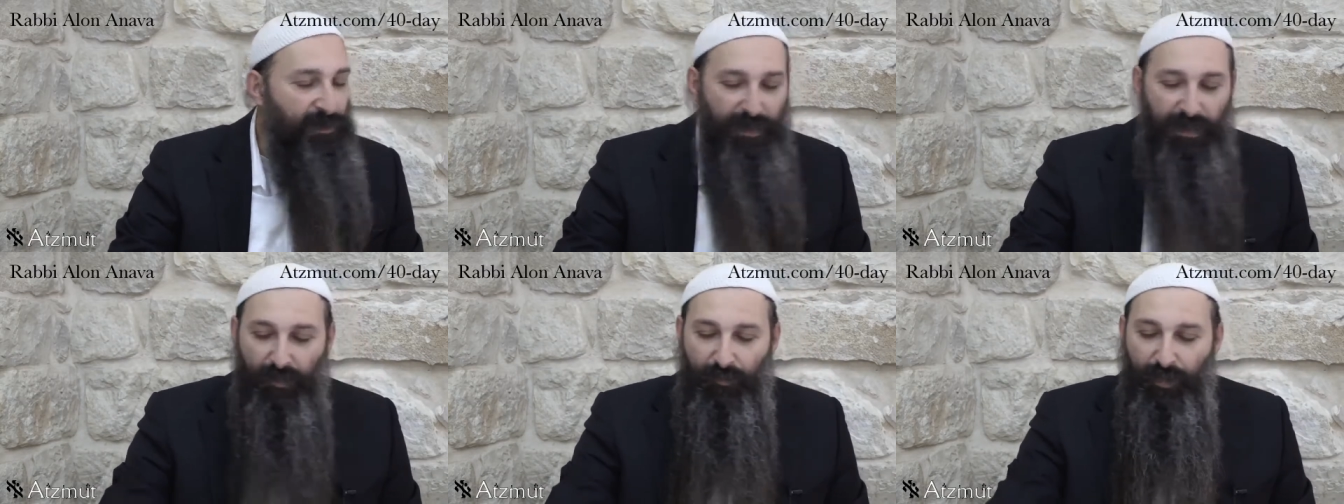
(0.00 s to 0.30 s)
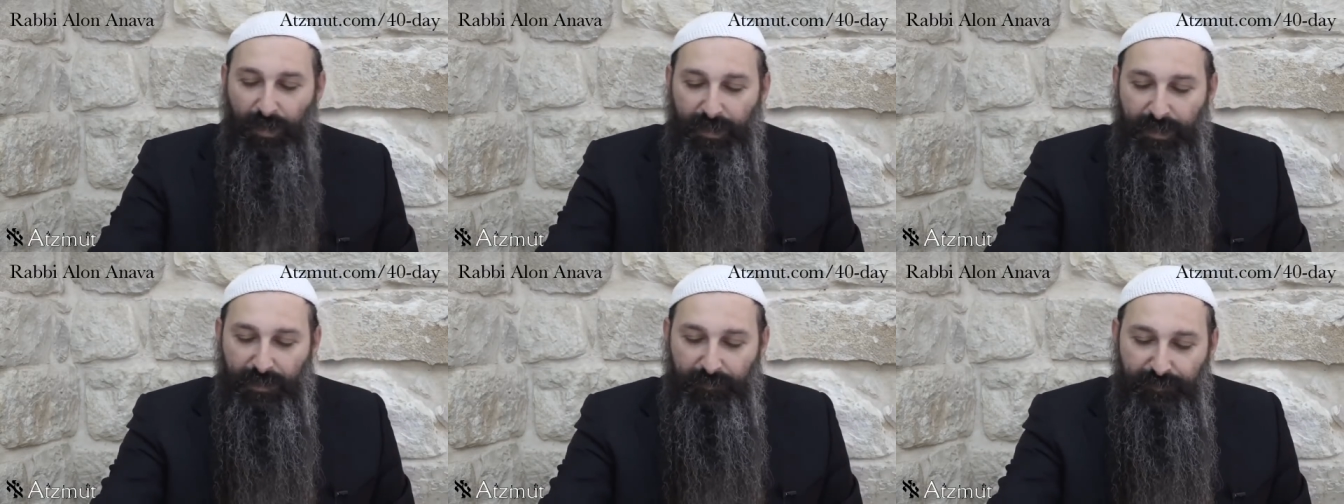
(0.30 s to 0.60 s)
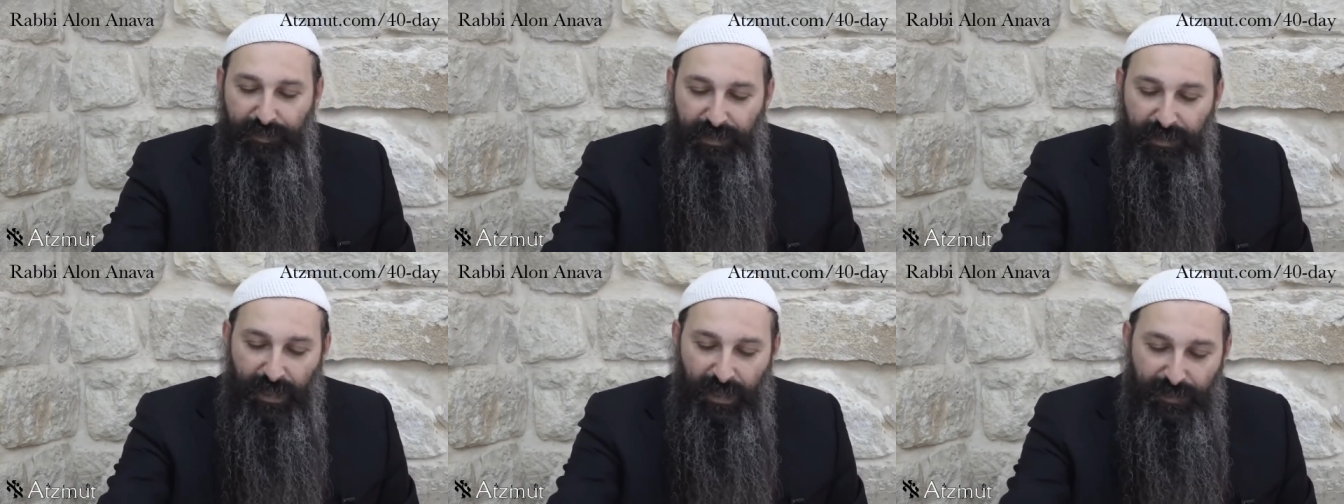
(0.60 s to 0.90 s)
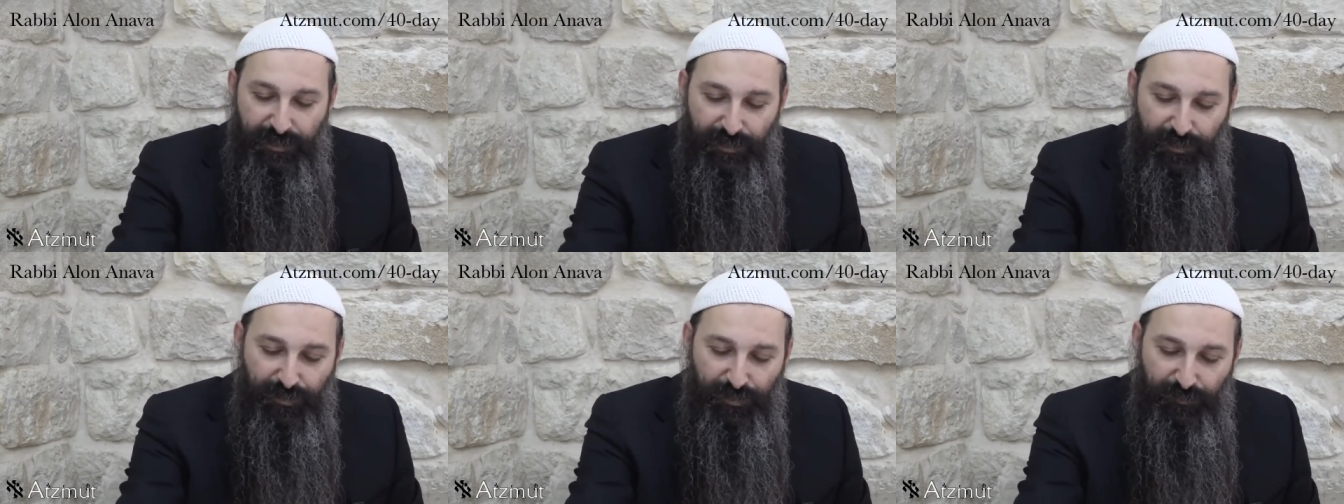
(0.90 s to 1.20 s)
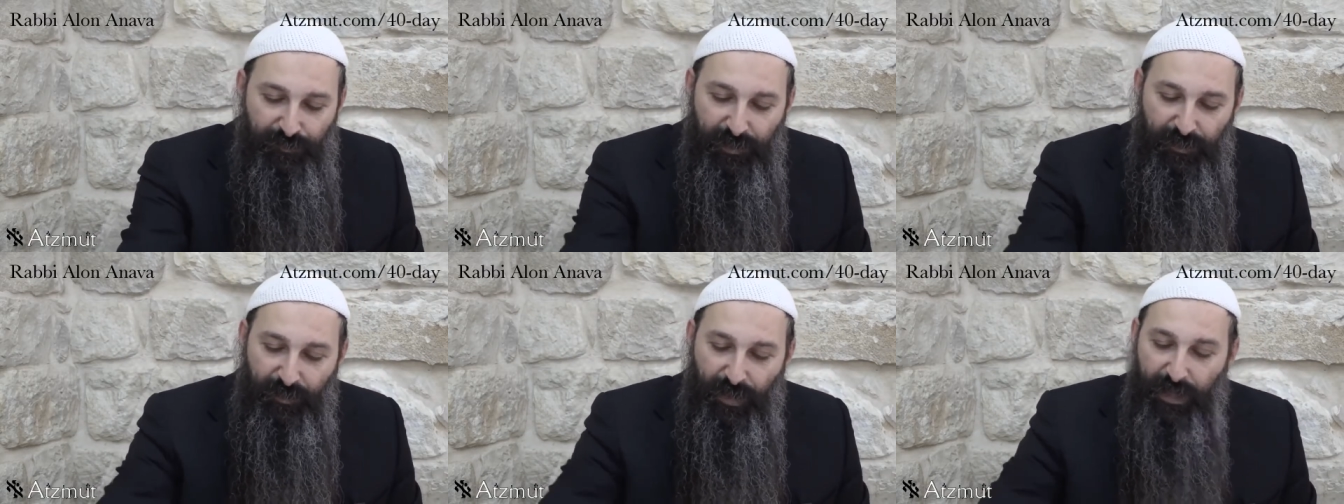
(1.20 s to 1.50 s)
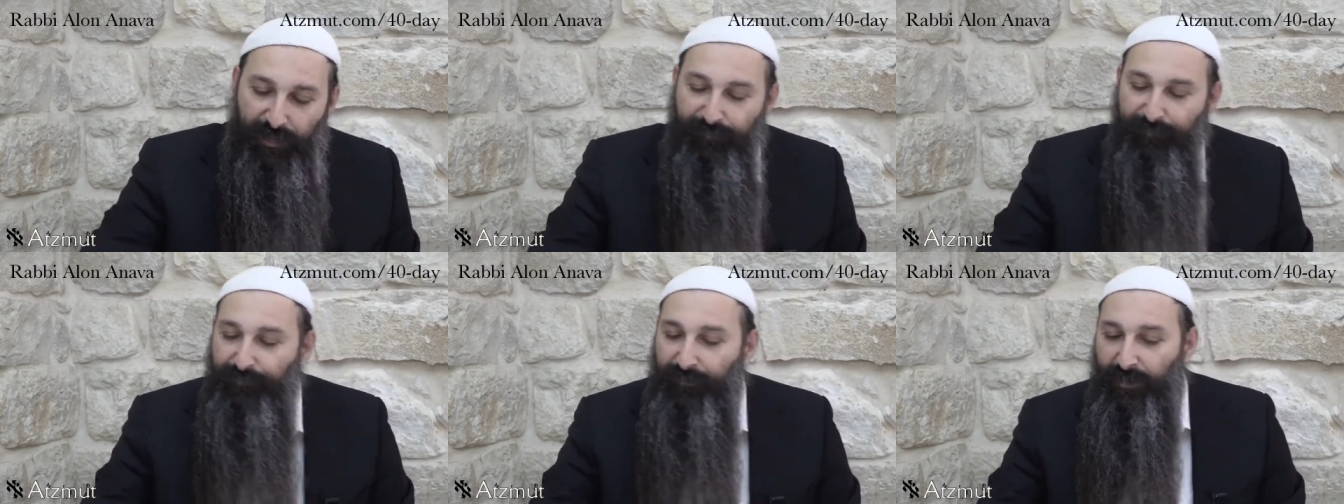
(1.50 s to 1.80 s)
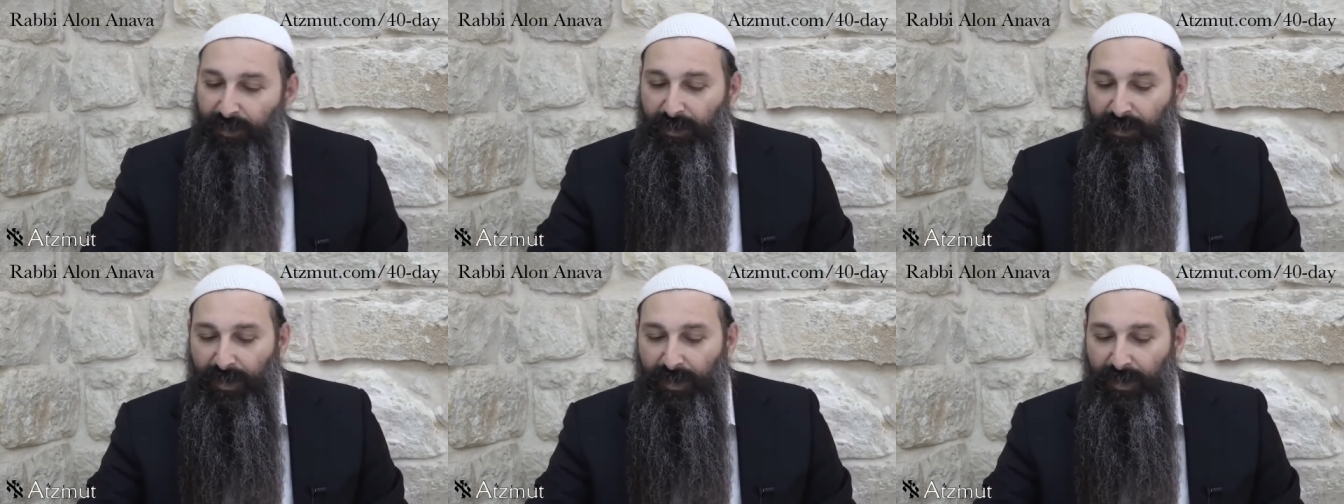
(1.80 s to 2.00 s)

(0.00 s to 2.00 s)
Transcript: I want to be nicer to my wife.